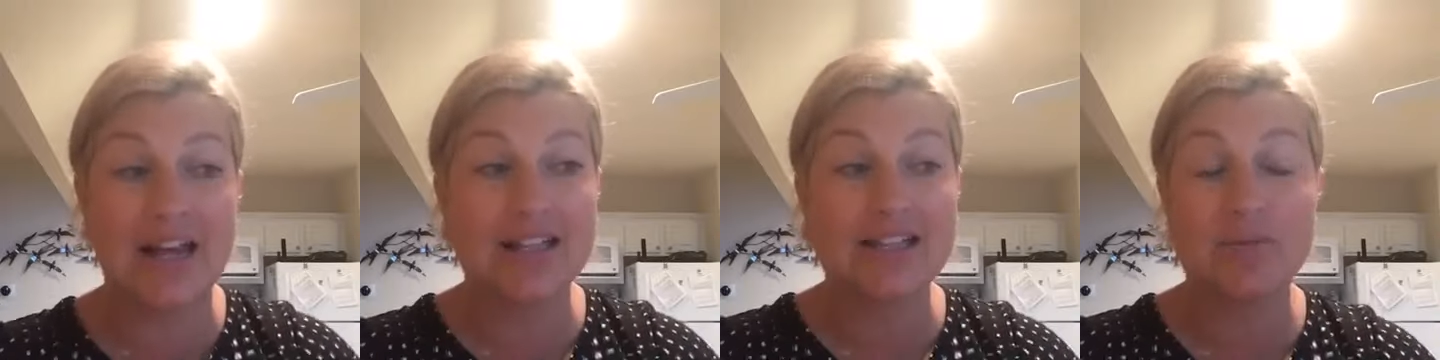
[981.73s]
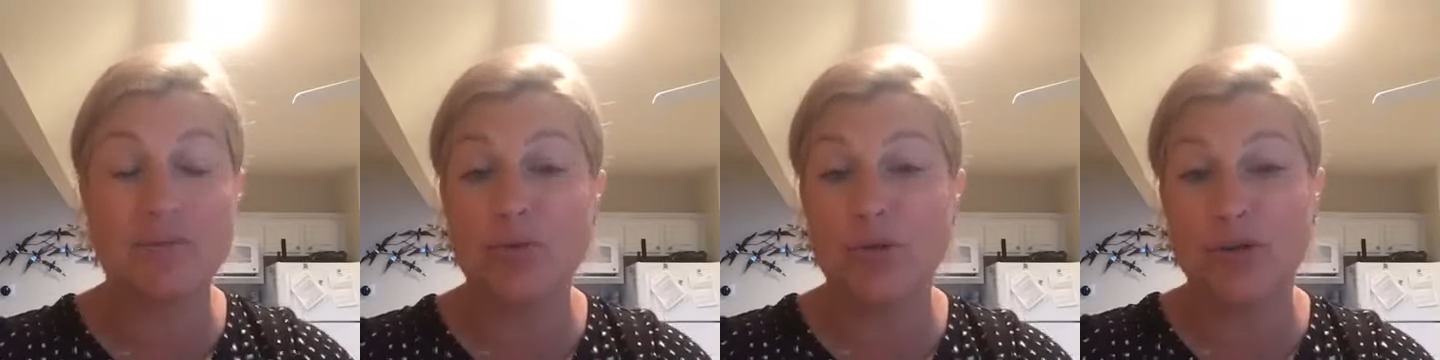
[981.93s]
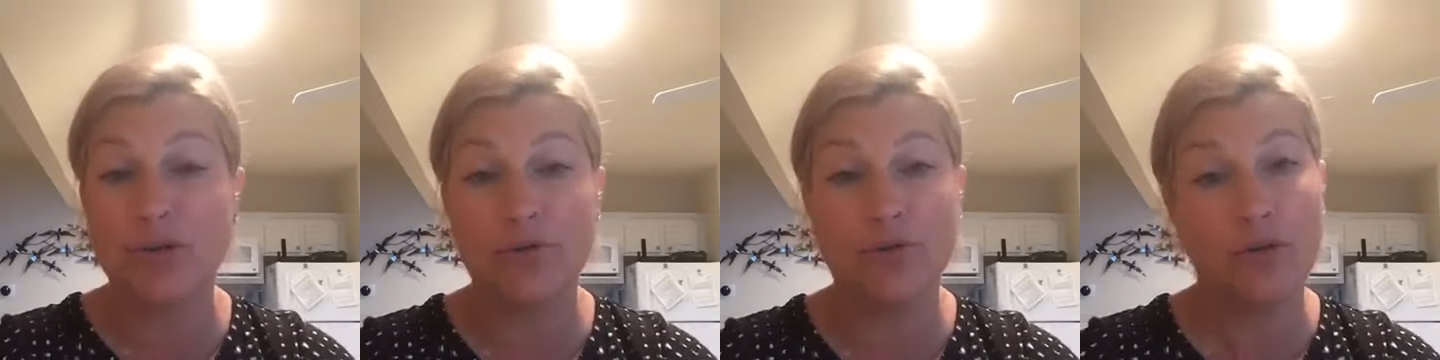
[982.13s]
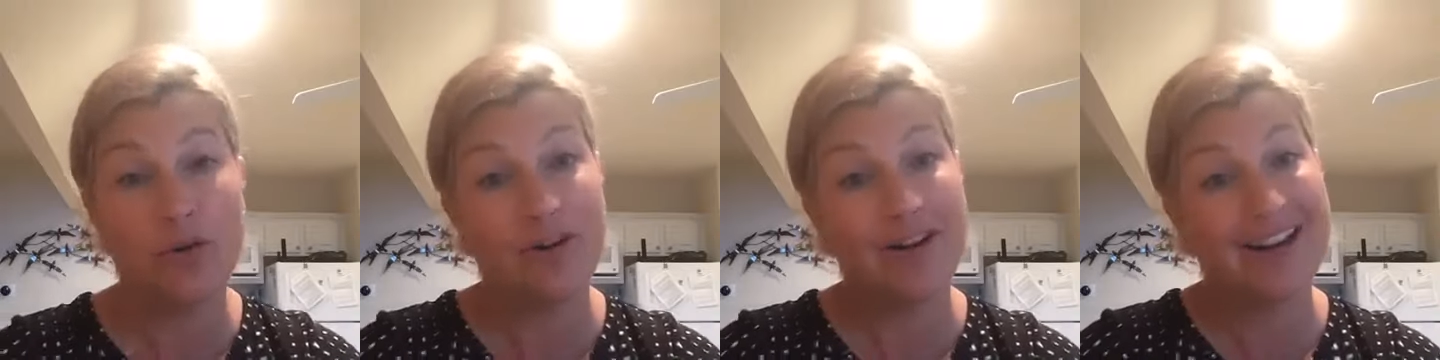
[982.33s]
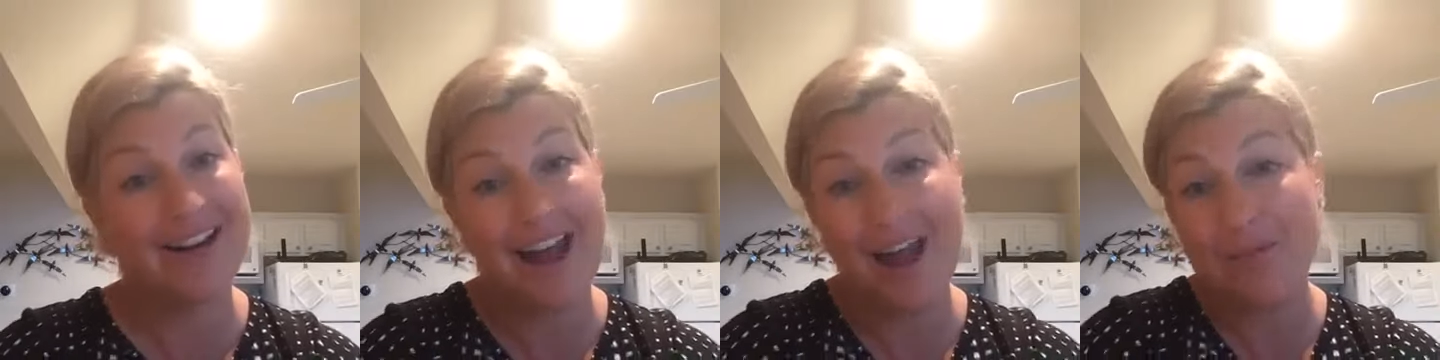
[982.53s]
it's
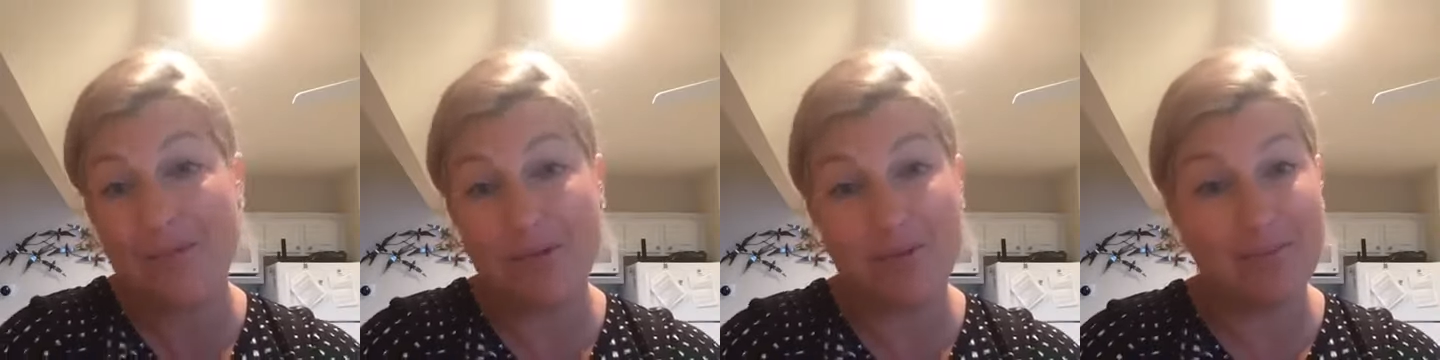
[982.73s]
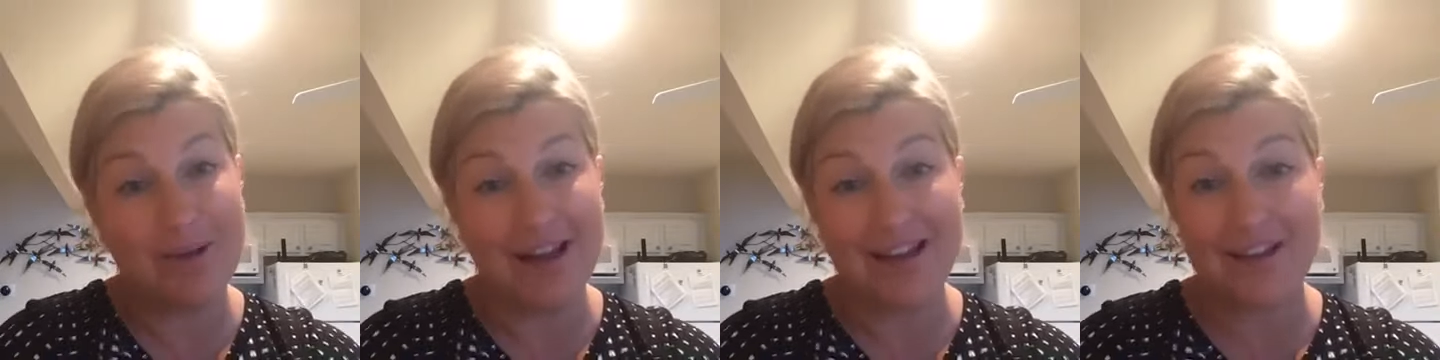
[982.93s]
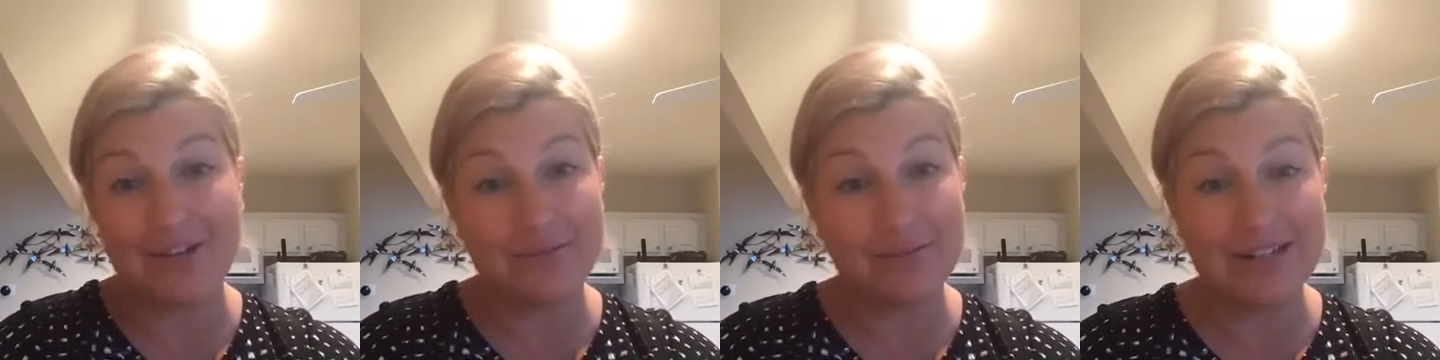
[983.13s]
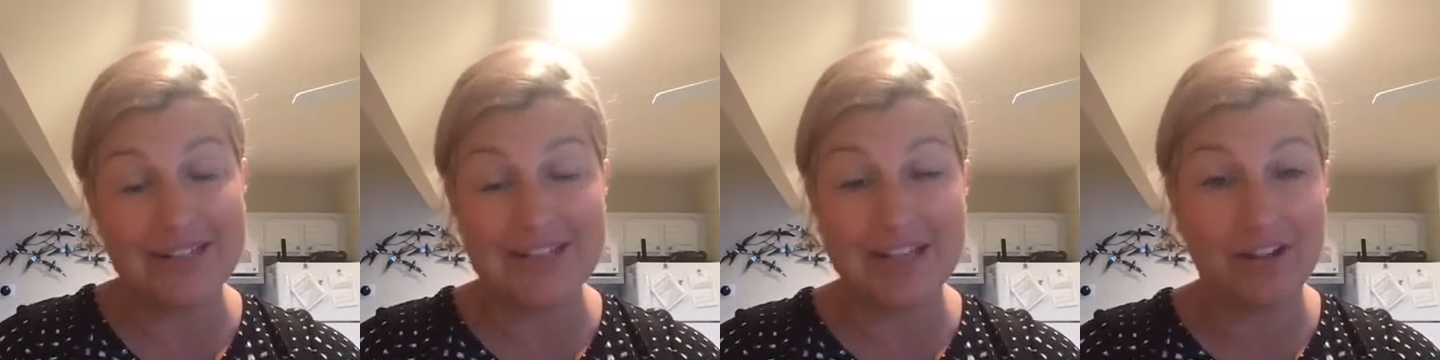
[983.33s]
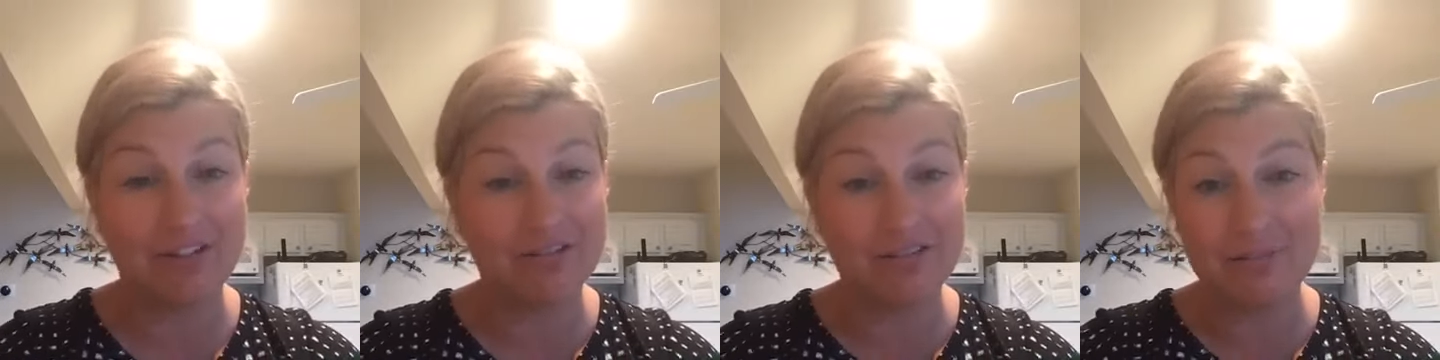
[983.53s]
beautiful, and I will buy it
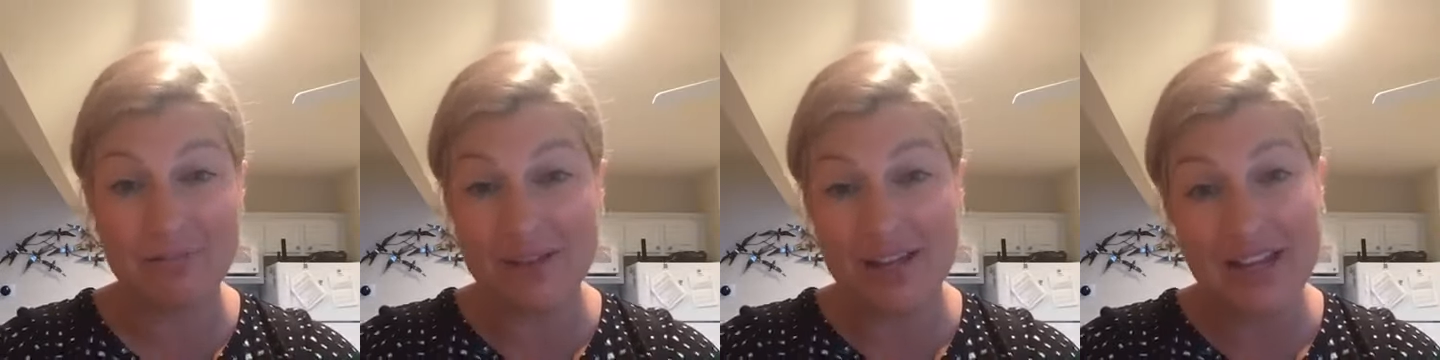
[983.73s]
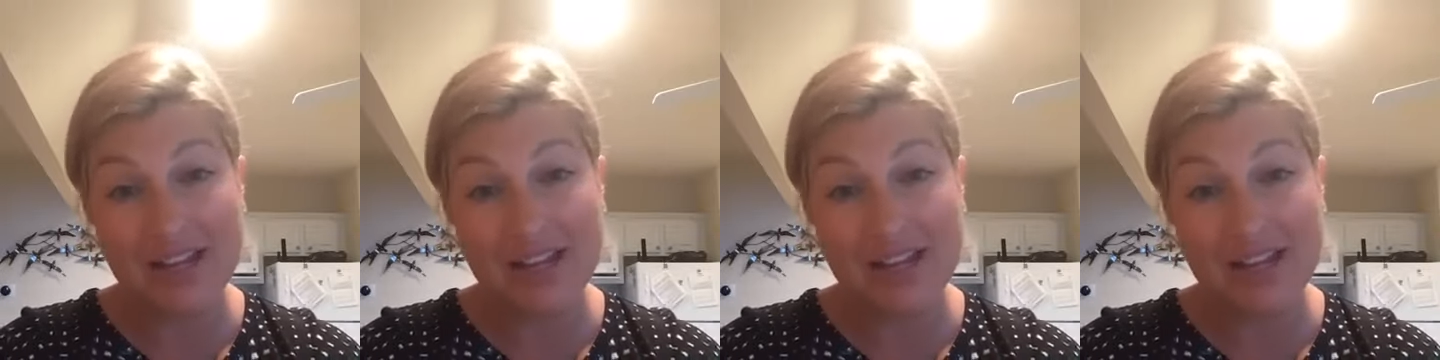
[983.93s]
retail from